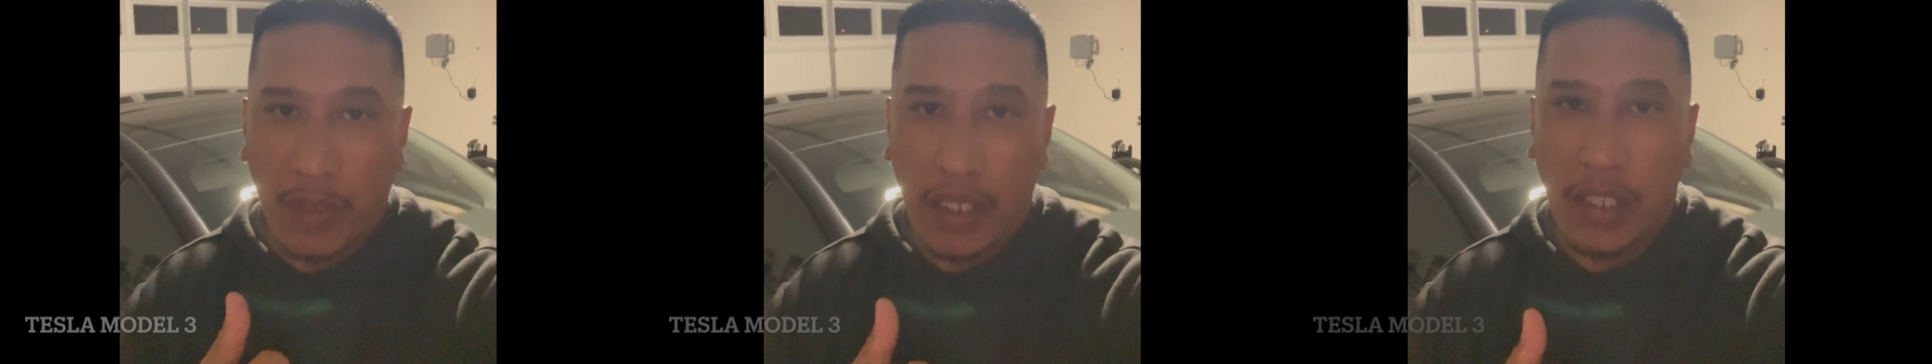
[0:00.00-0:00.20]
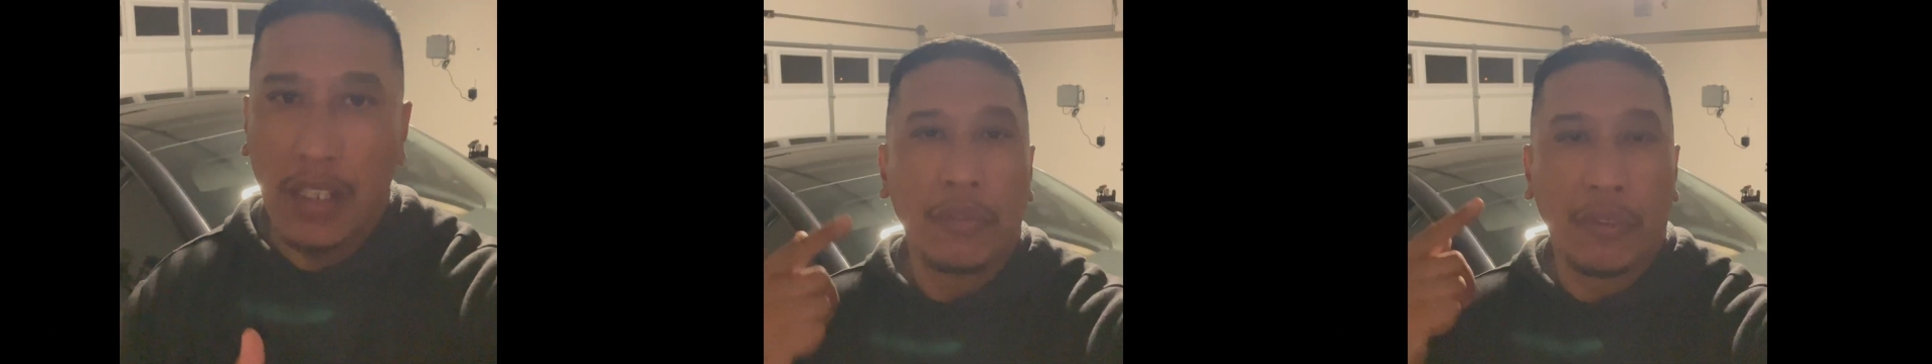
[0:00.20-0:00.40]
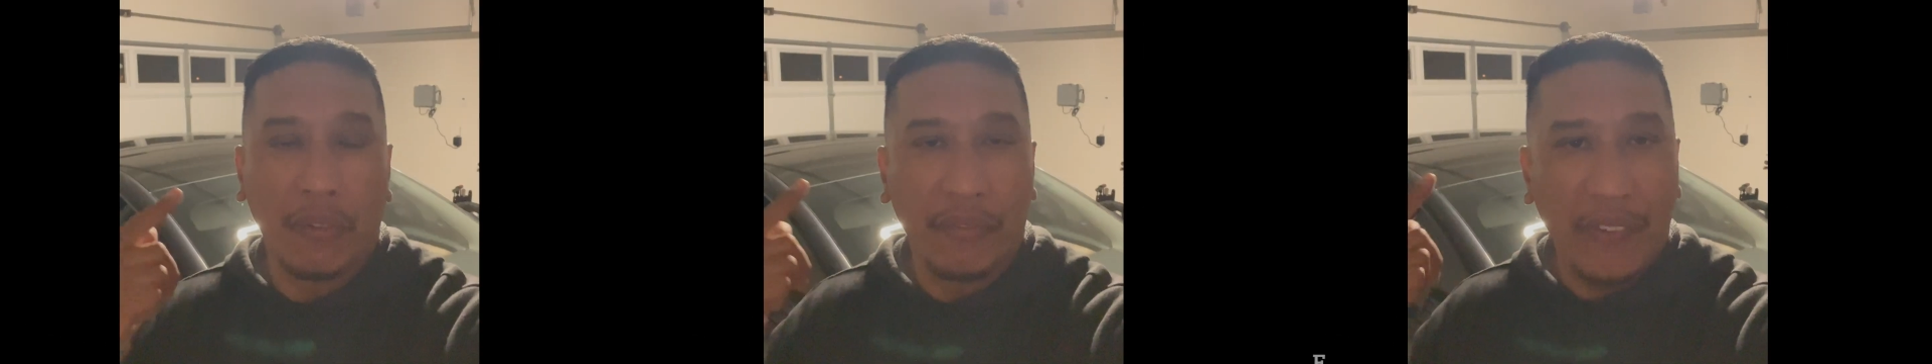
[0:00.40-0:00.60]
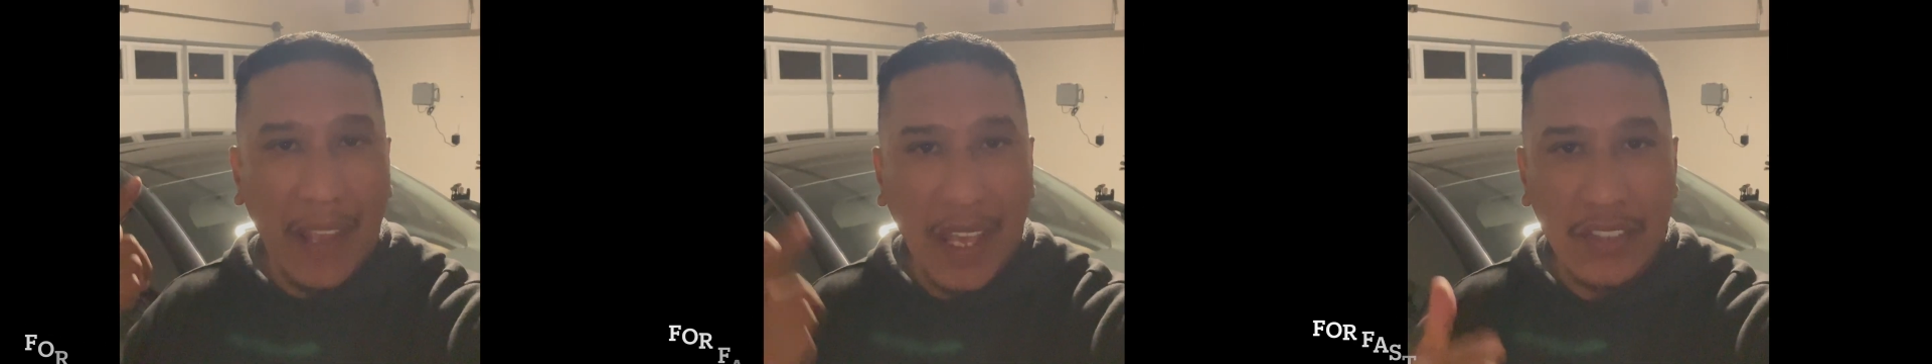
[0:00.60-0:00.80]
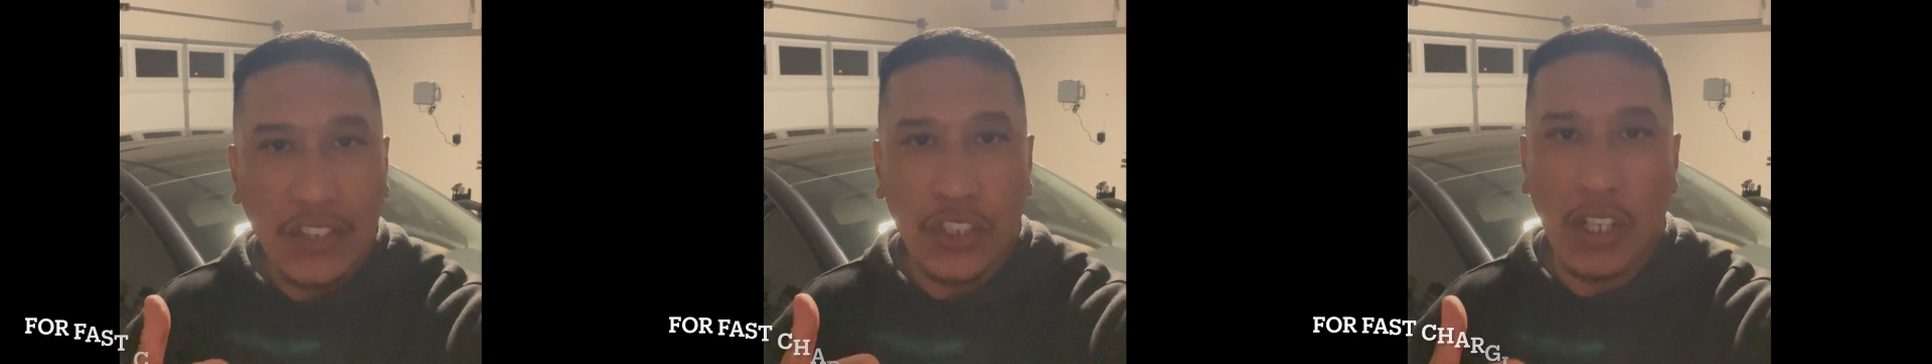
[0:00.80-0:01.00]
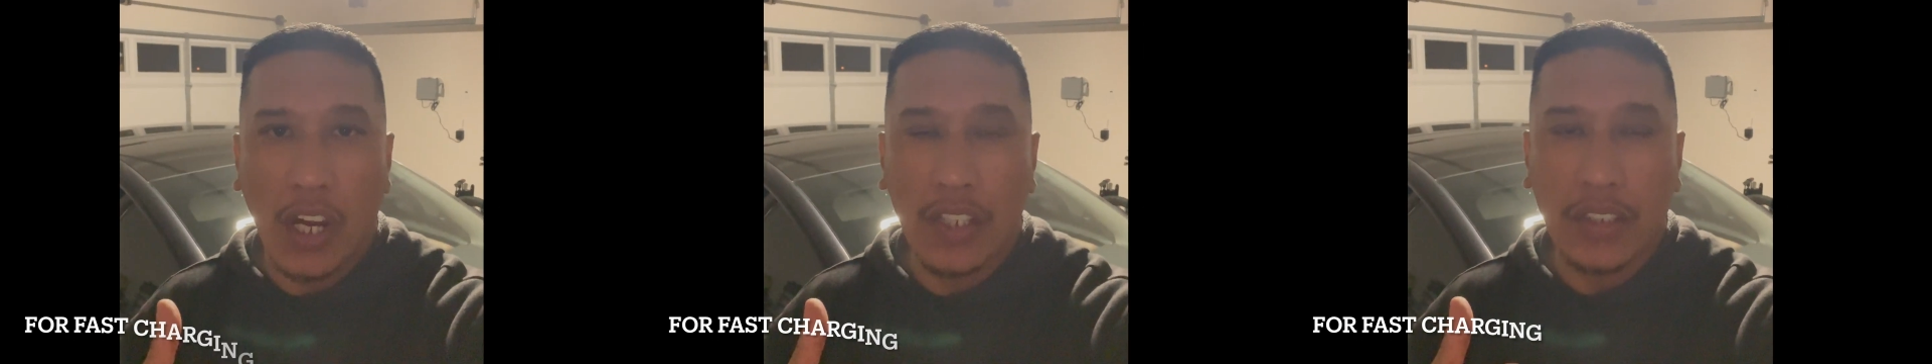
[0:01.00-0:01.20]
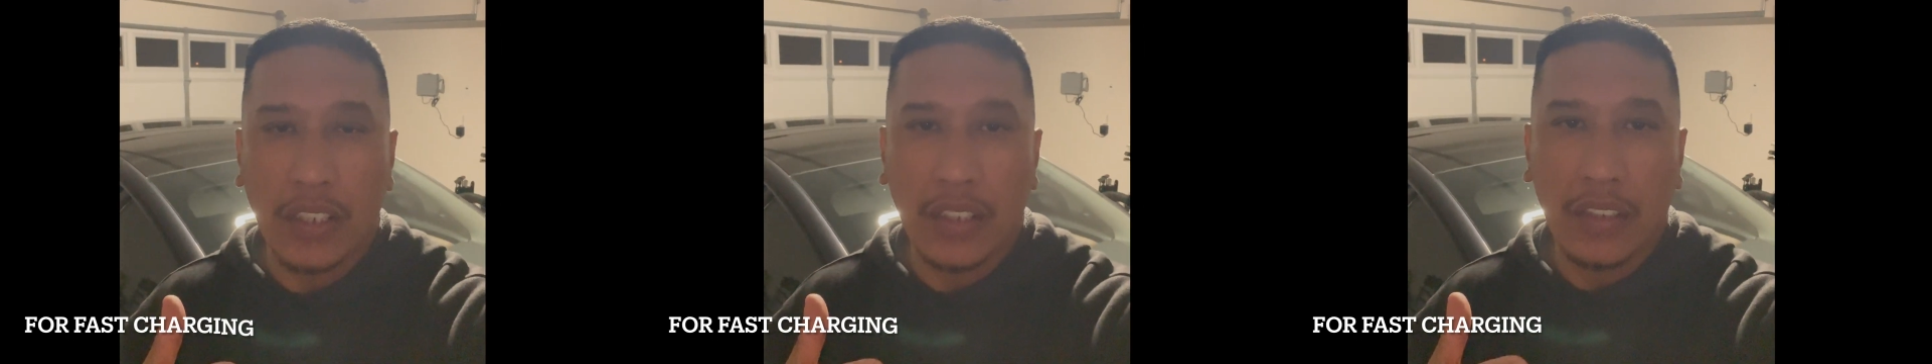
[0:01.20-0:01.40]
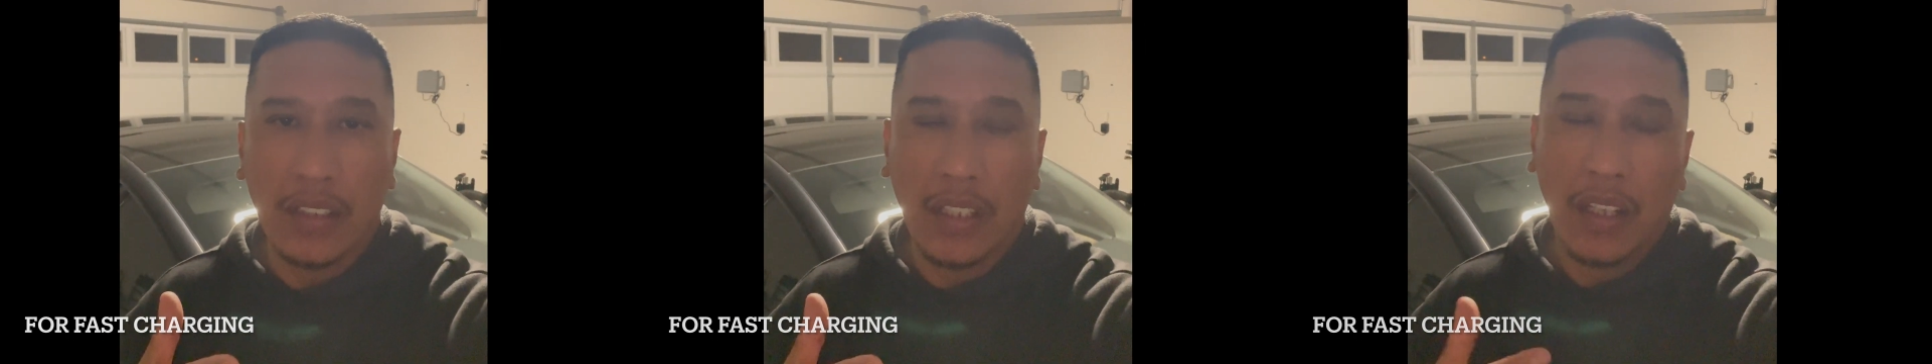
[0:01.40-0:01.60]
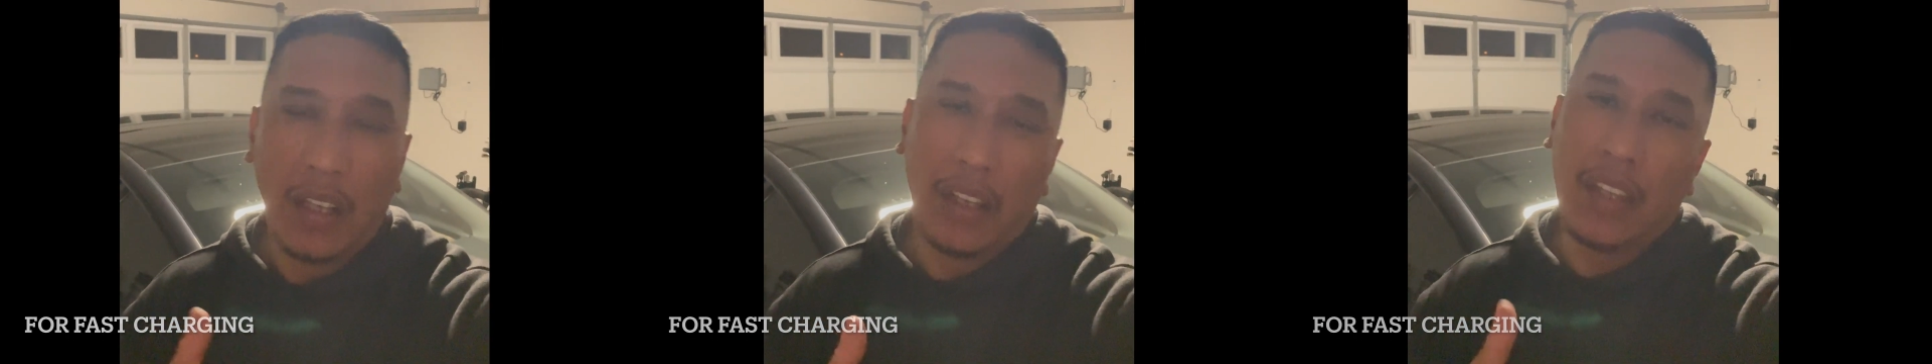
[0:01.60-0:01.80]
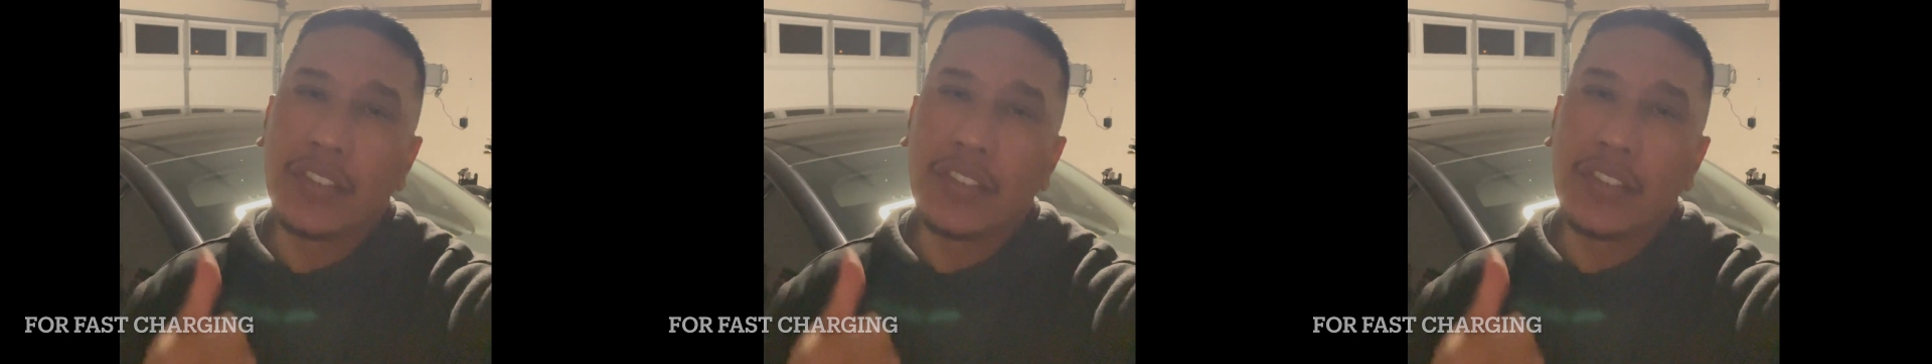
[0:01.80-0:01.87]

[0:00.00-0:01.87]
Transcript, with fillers: 3 for fast charging.